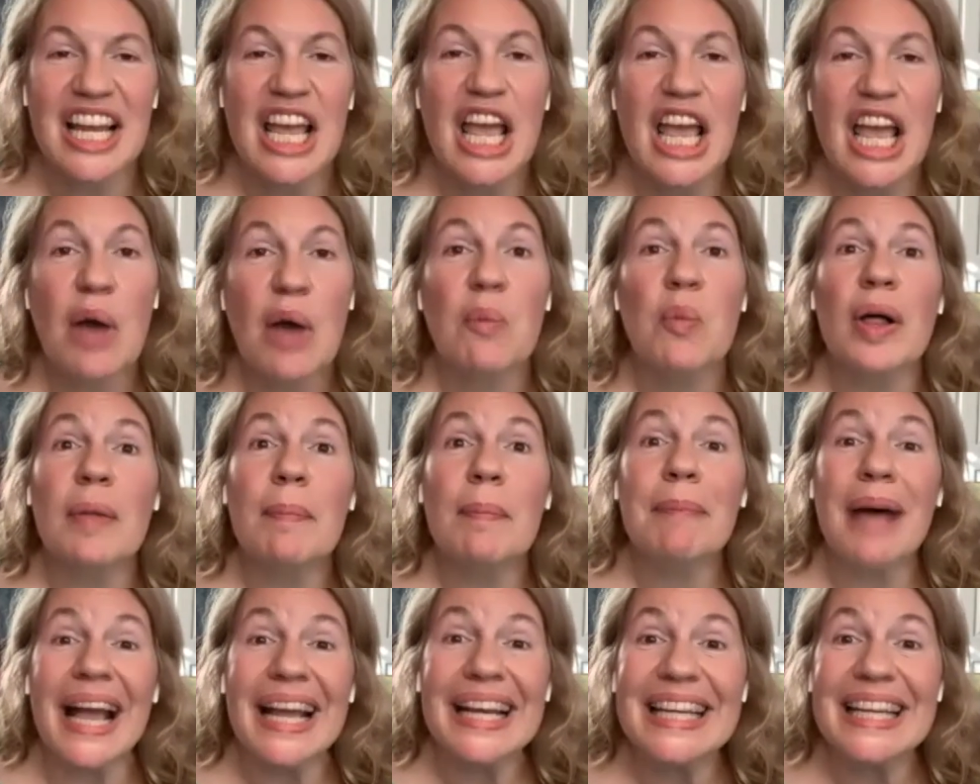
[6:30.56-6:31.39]
Well,
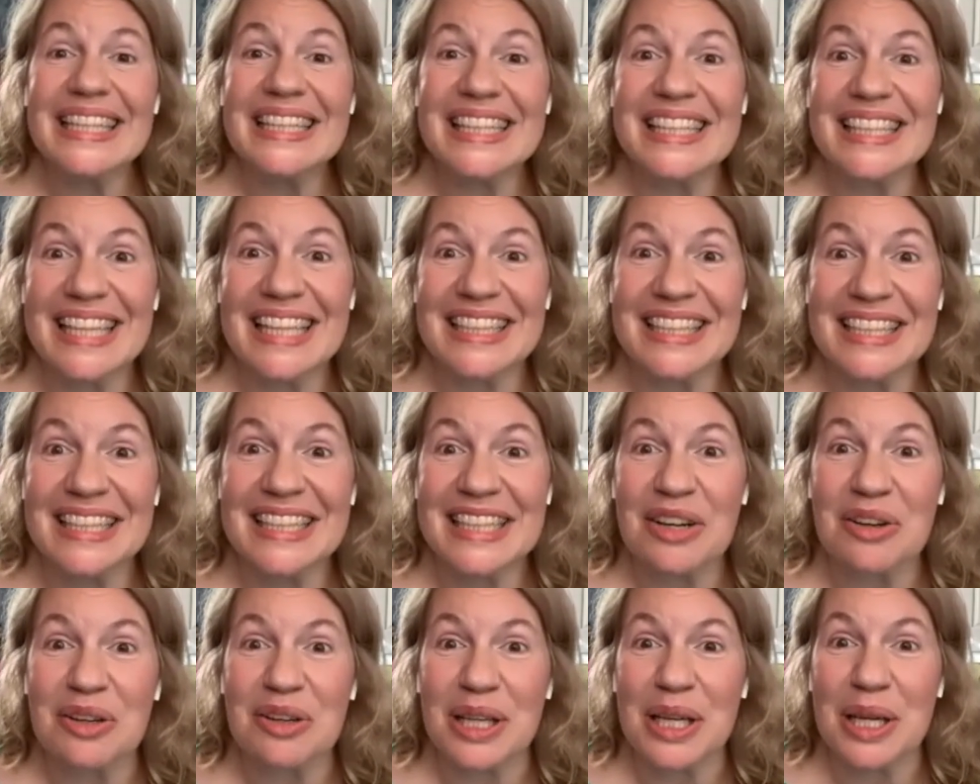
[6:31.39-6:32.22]
mine isn't
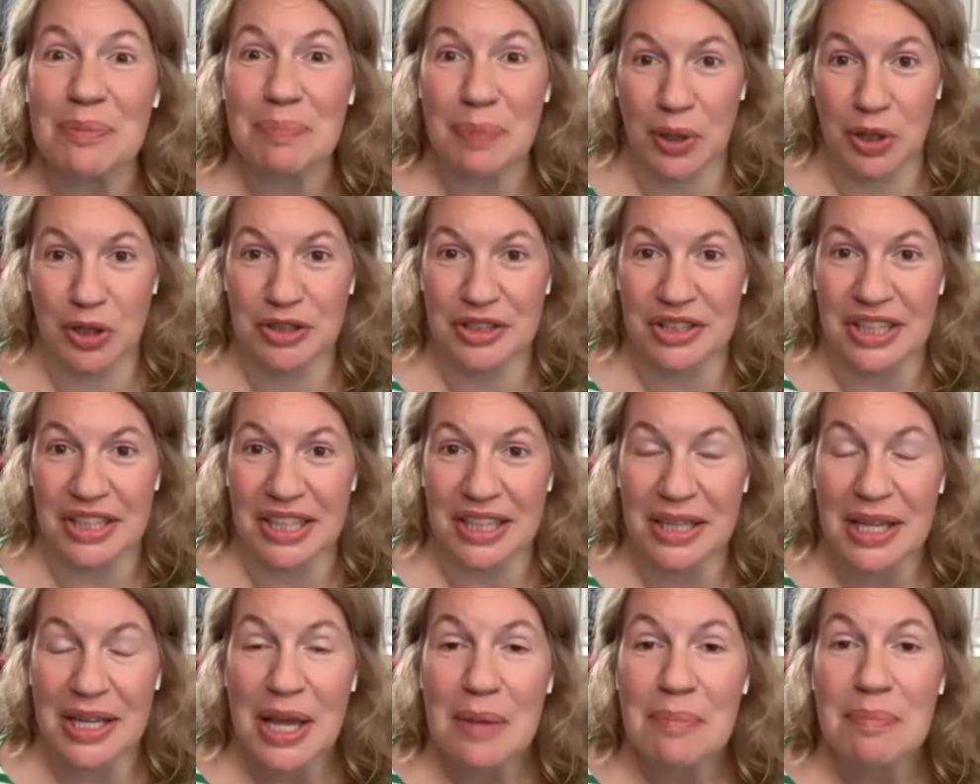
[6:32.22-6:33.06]
necessarily a
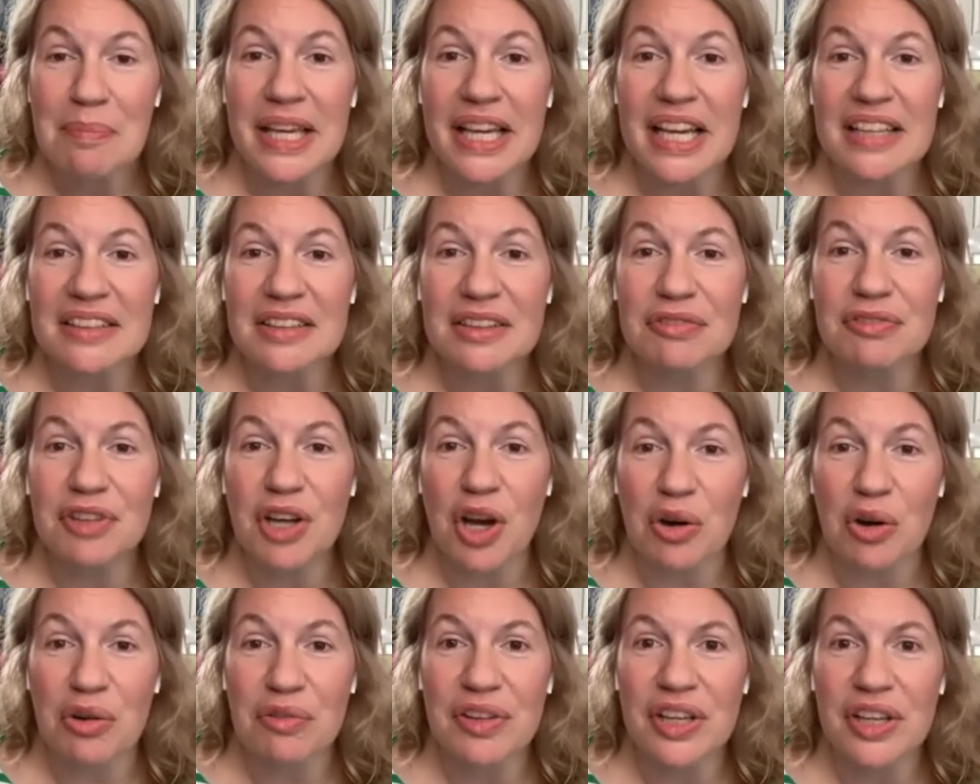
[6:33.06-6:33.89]
person because of
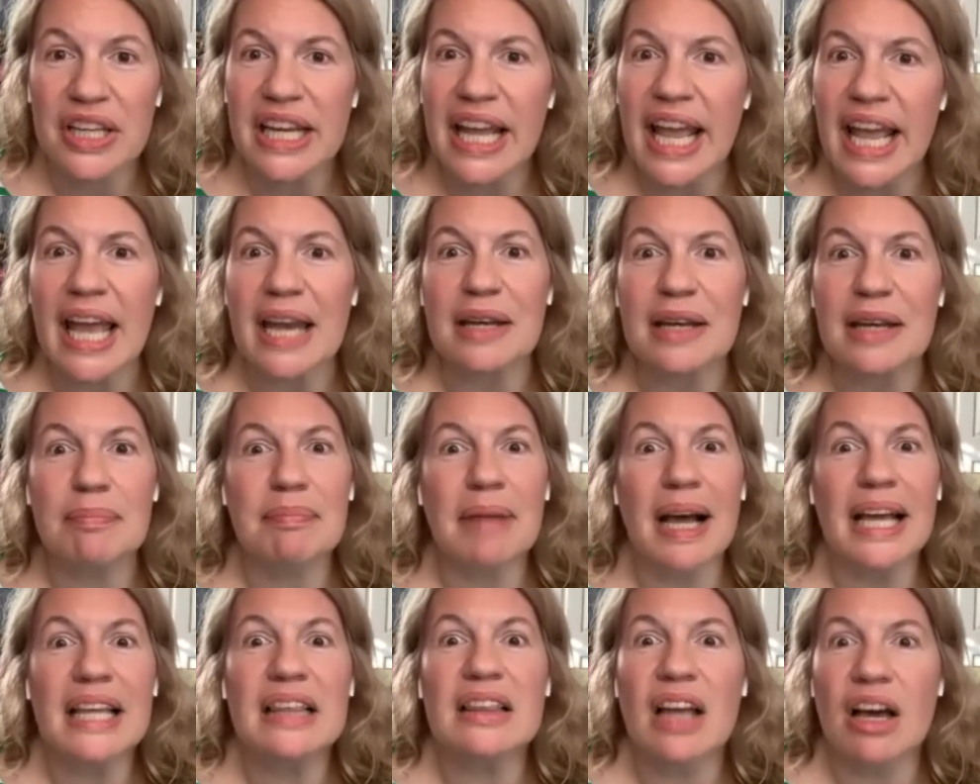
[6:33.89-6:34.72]
COVID and
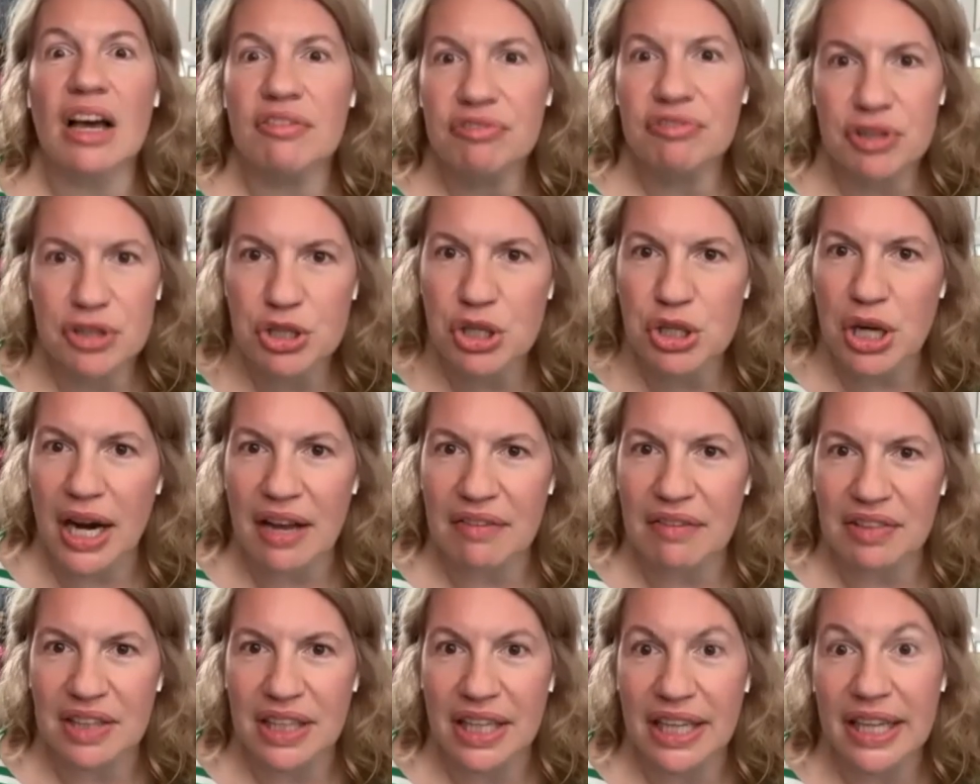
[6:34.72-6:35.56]
my love for
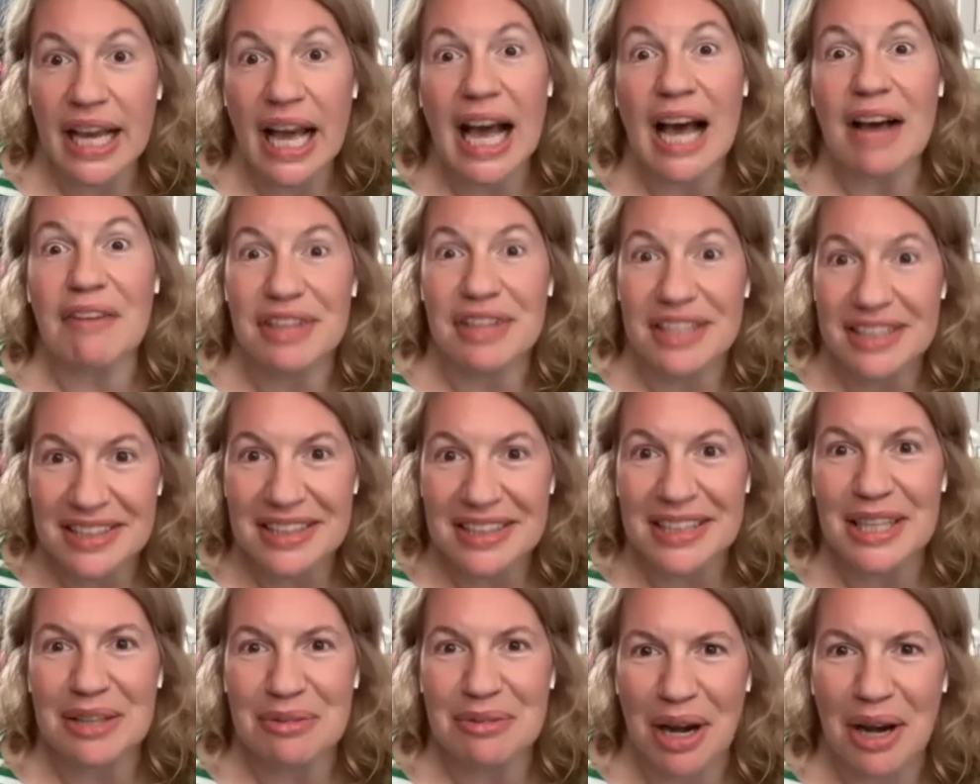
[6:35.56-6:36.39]
traveling,
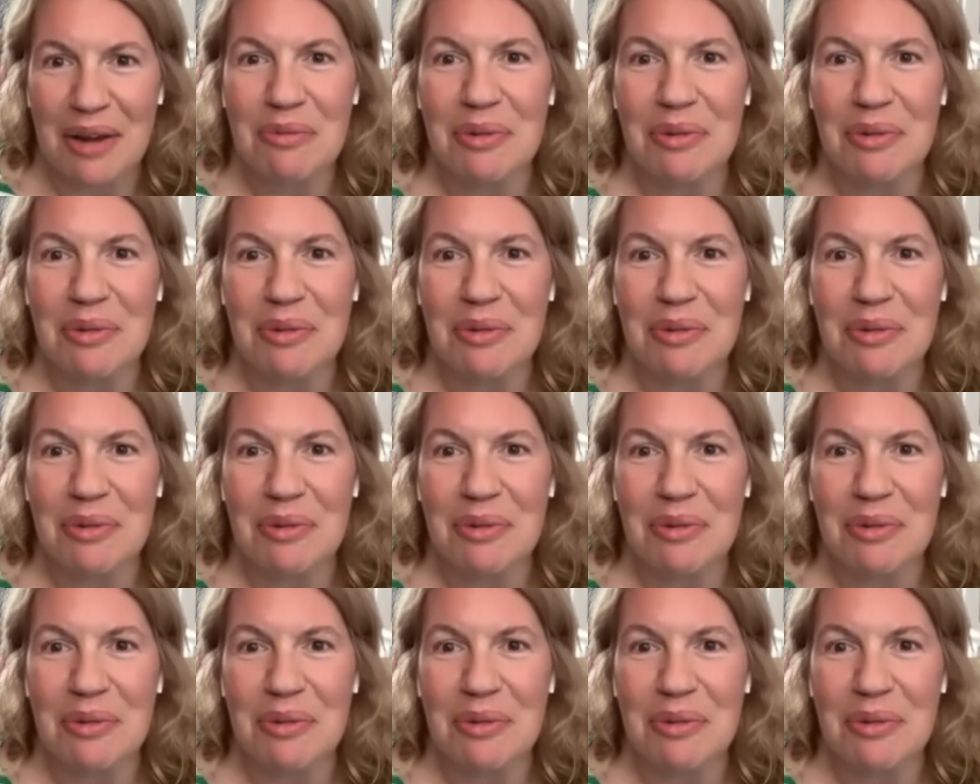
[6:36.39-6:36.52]
obviously, right?